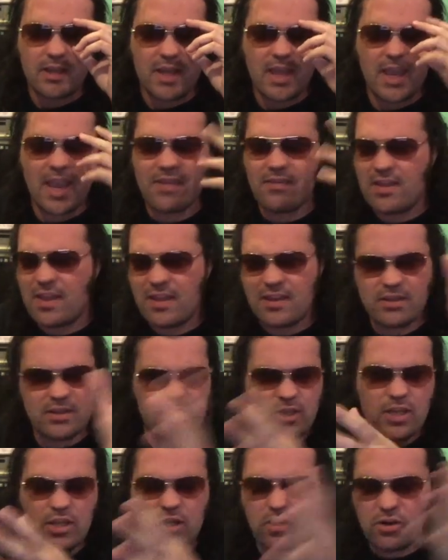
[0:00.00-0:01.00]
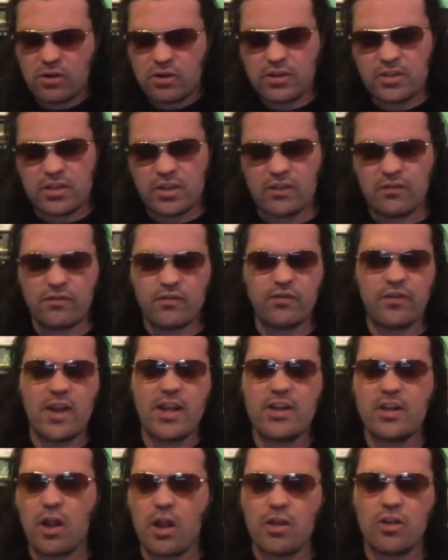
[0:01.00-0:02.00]
And then here in the
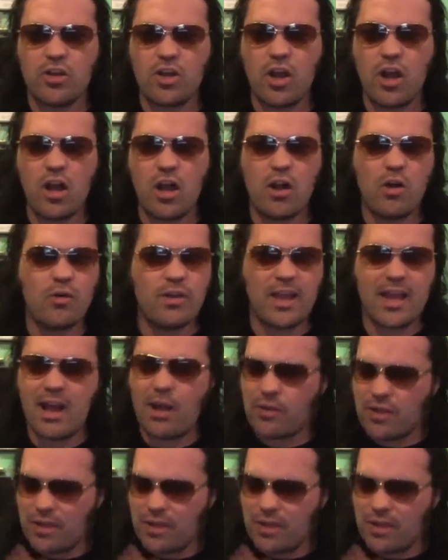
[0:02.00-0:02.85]
fight in Hong Kong, okay, I'll